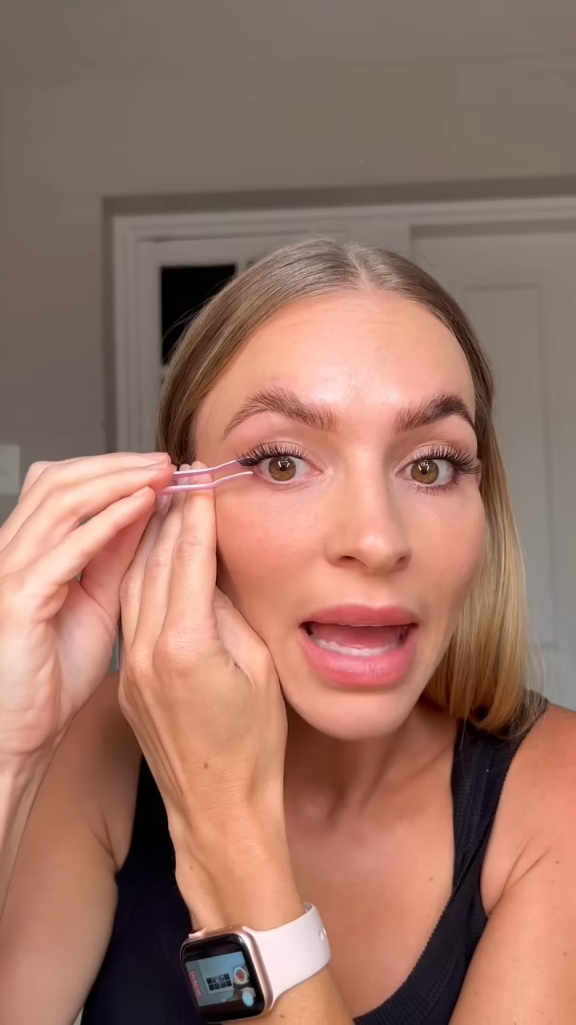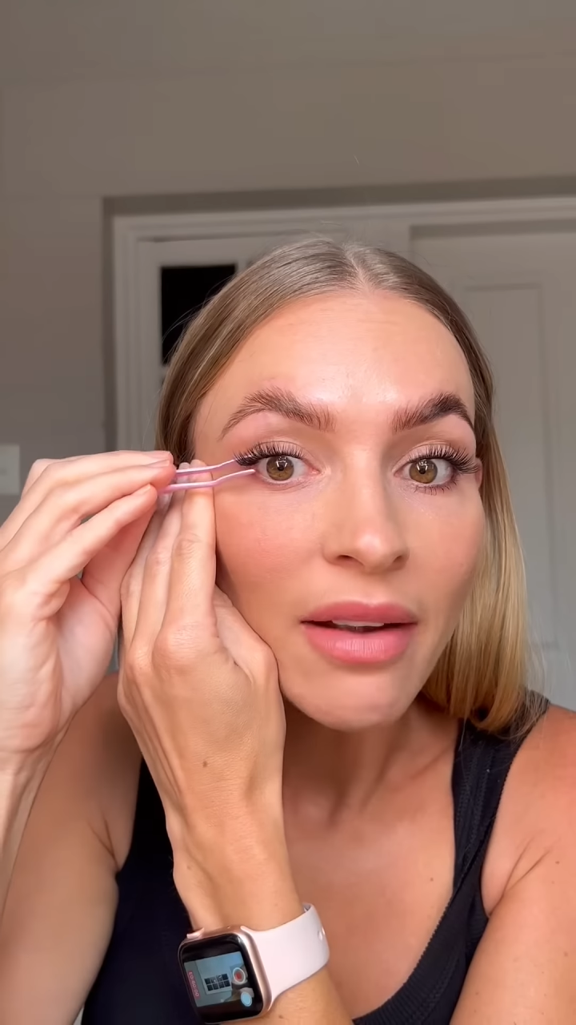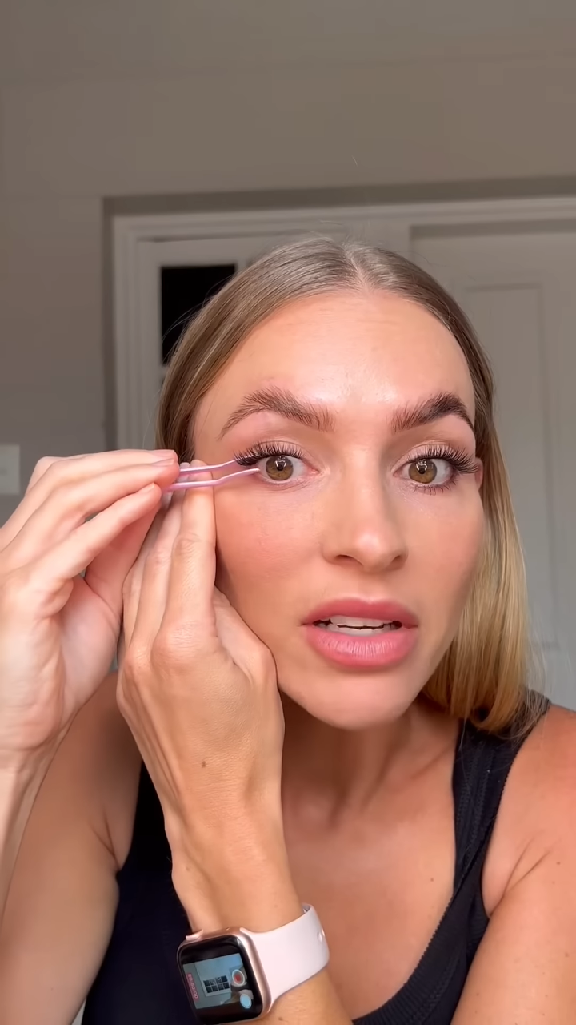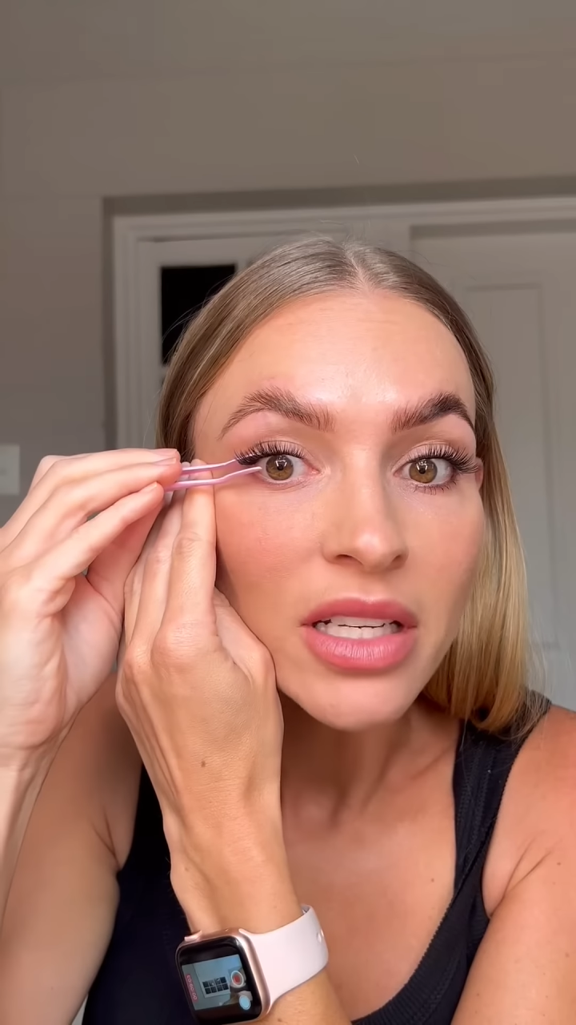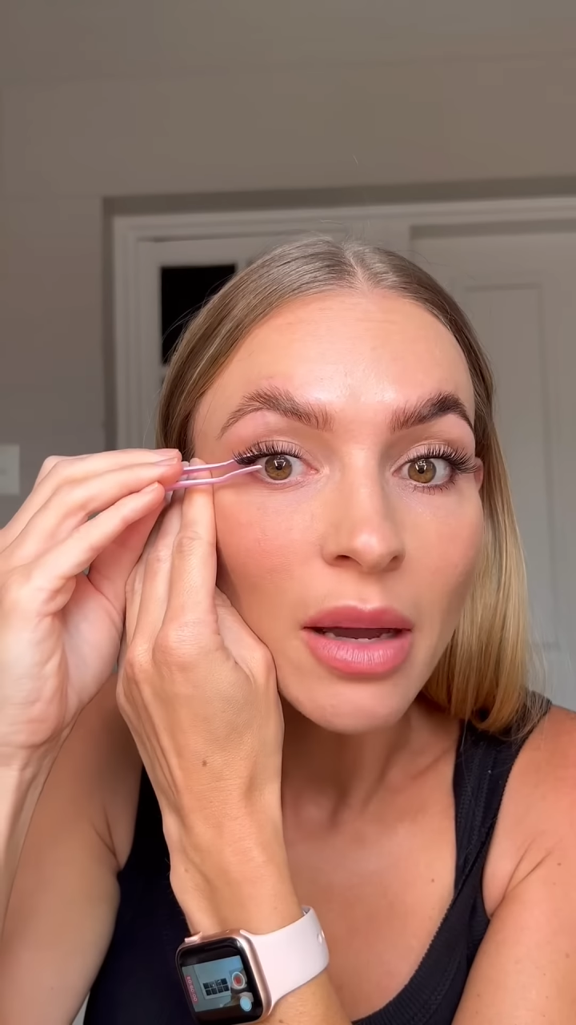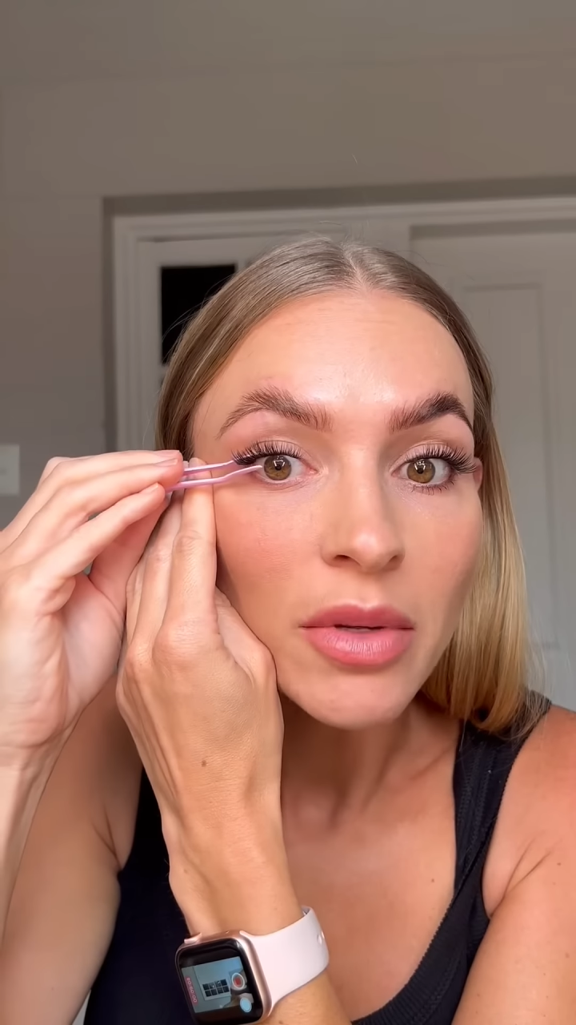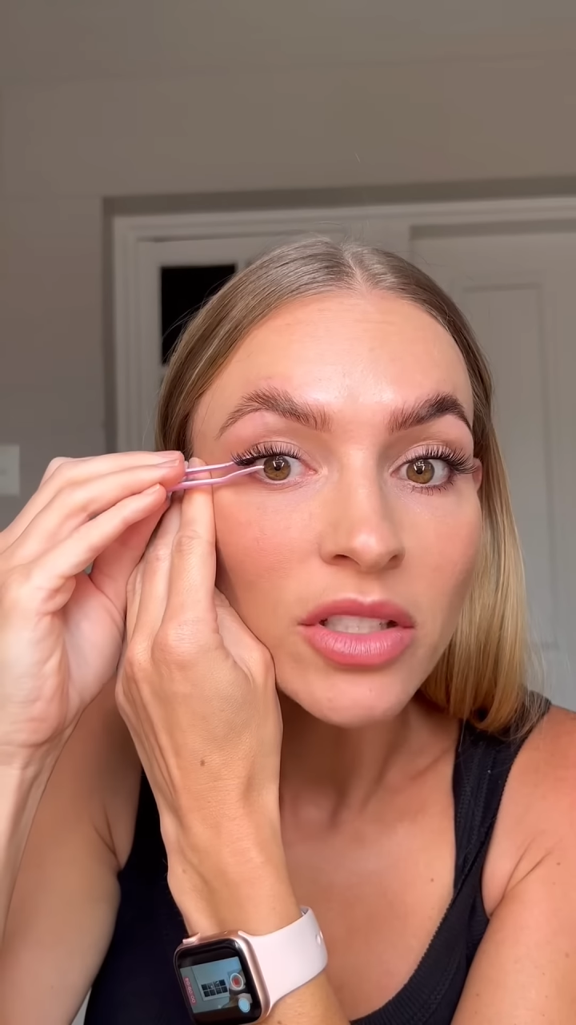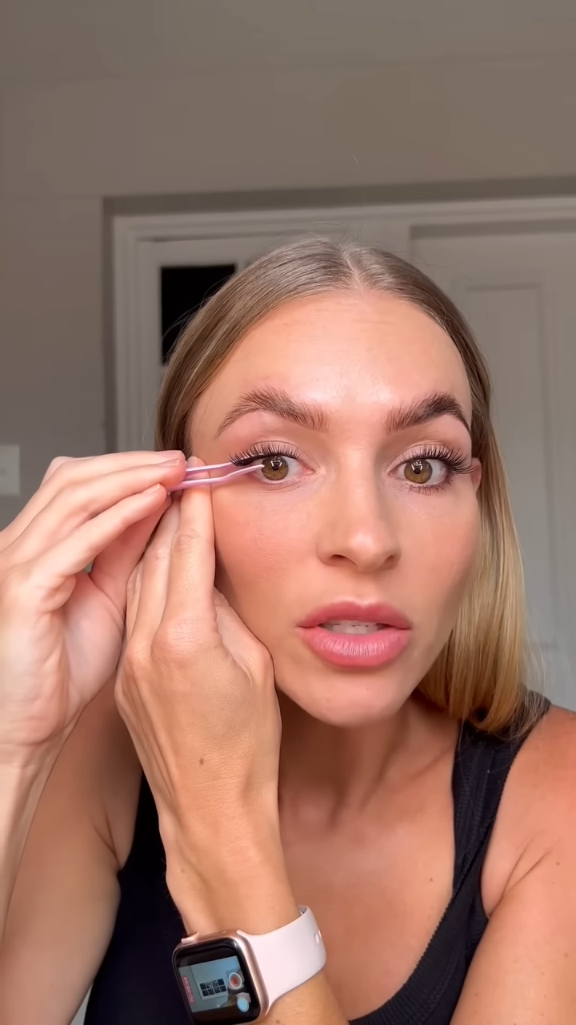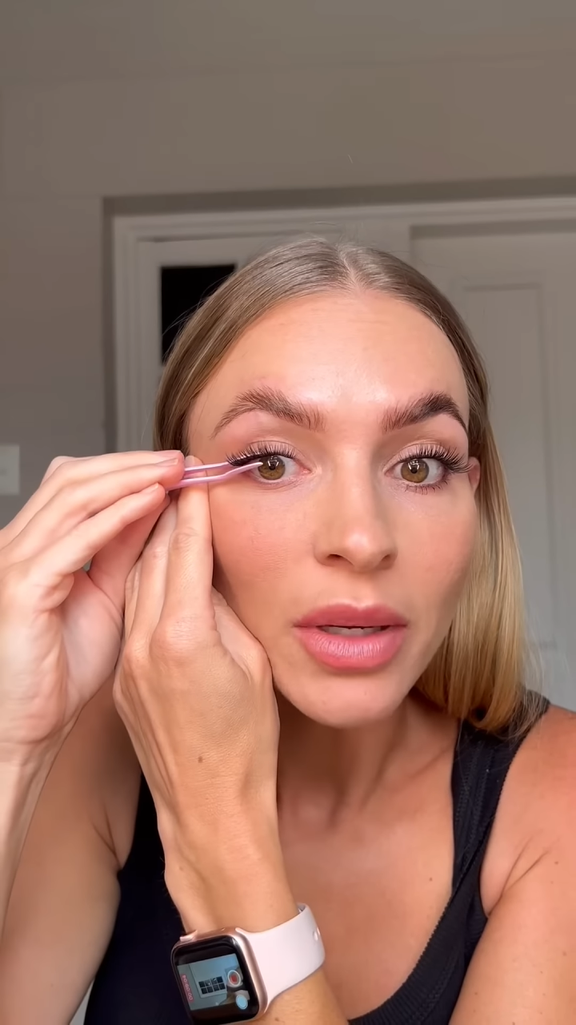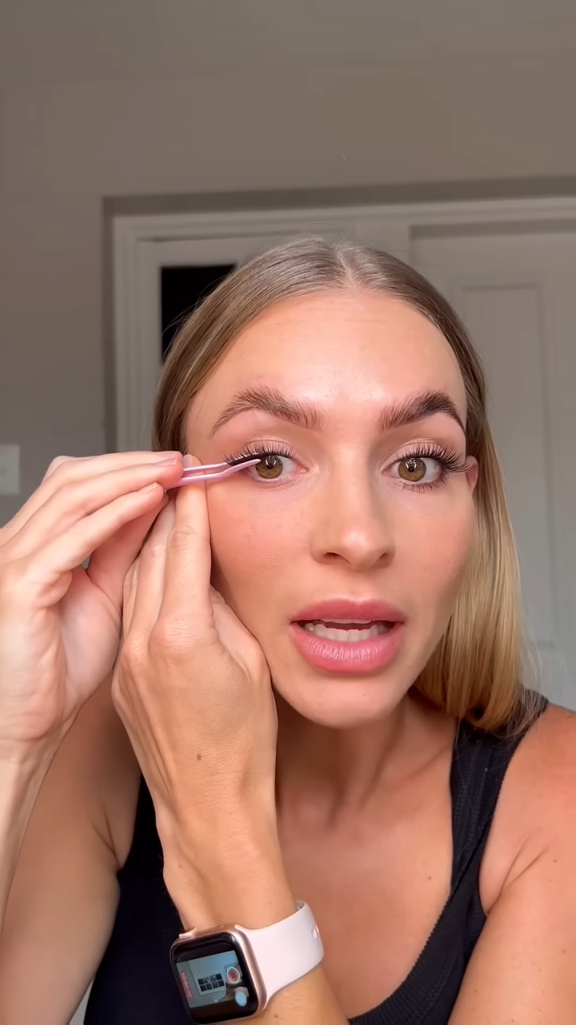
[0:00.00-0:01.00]
Every time
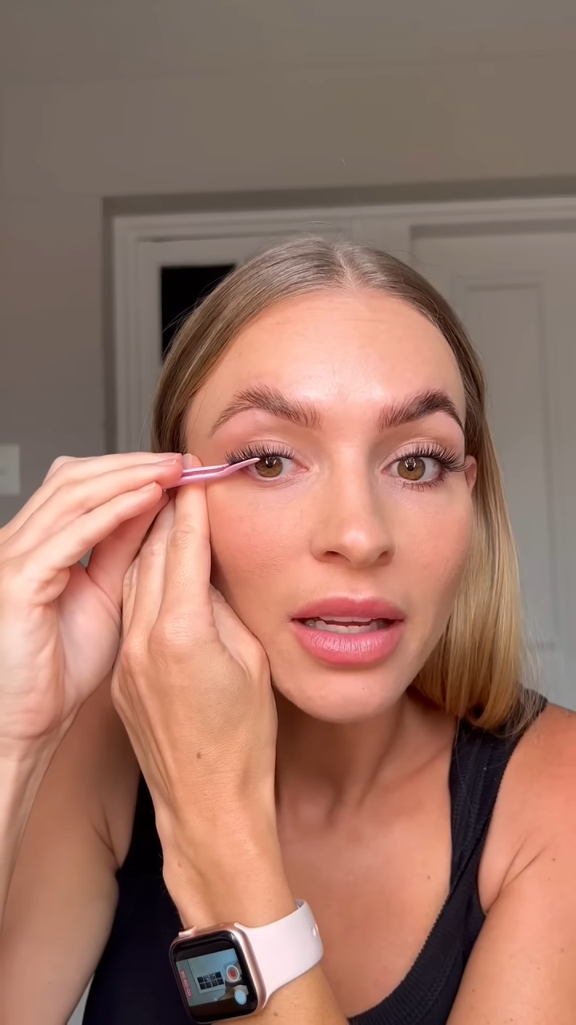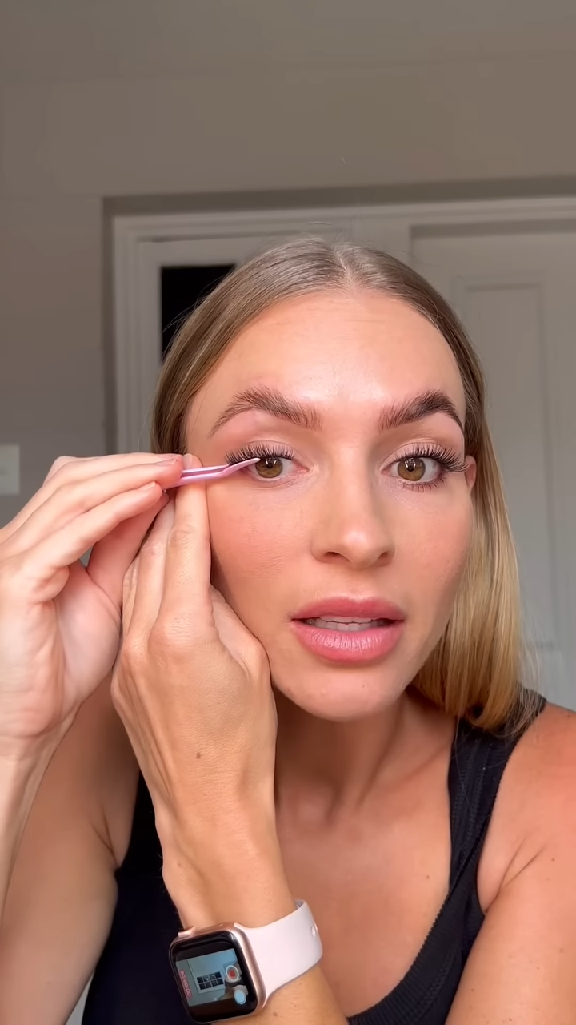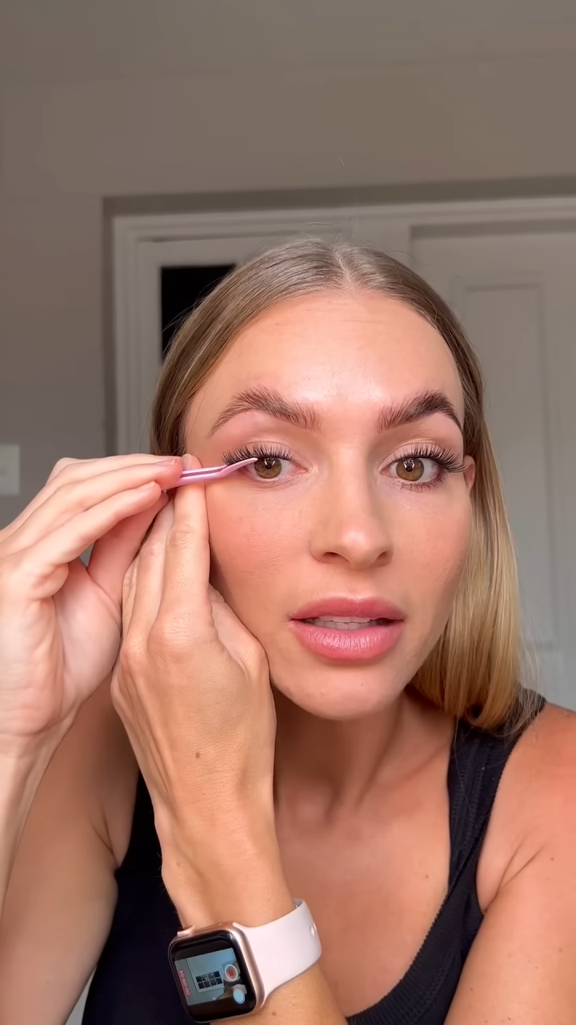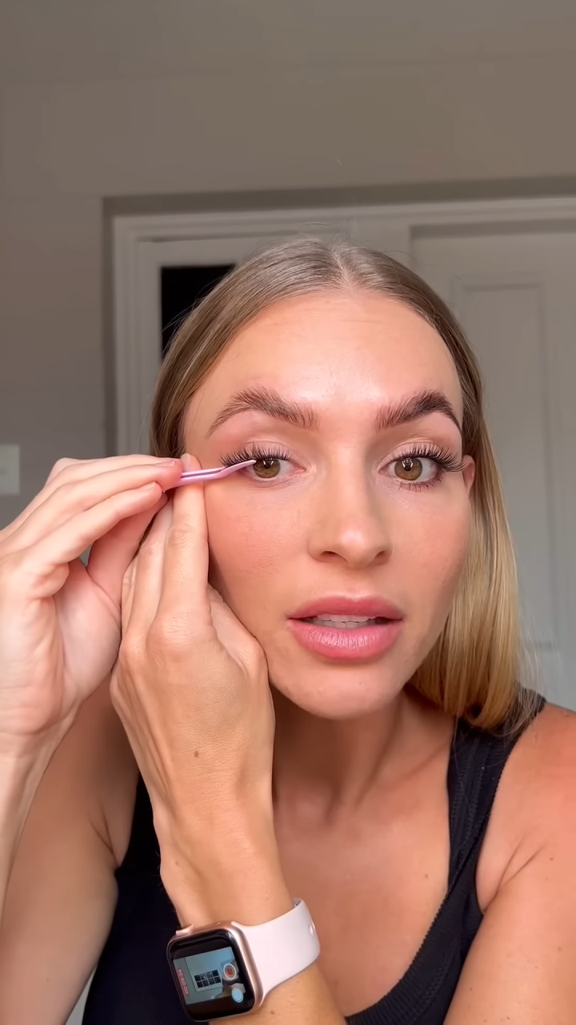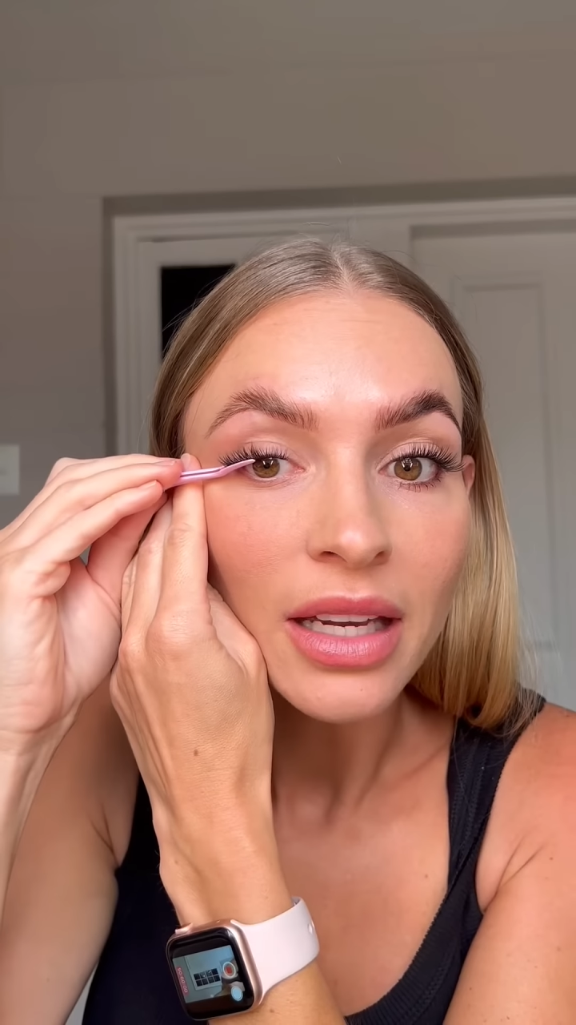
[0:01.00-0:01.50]
you do it,